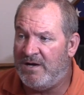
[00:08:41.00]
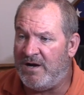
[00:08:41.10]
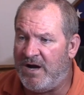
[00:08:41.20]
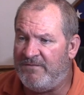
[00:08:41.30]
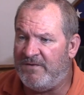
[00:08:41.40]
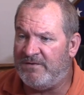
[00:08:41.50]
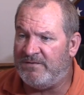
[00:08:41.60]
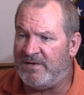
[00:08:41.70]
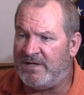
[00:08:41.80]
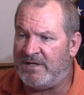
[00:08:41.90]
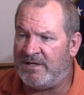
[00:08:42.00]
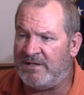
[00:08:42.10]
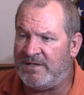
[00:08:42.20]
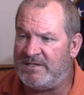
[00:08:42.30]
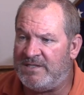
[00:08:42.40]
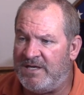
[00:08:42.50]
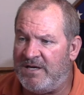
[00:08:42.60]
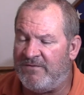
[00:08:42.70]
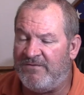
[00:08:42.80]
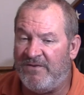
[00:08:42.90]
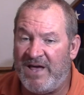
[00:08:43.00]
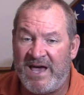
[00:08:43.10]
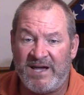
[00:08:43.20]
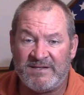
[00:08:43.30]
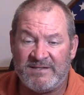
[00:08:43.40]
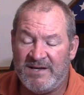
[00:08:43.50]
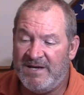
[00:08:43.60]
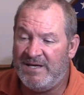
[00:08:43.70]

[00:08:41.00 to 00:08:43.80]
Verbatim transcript: off of, uh, let's see, a Flex,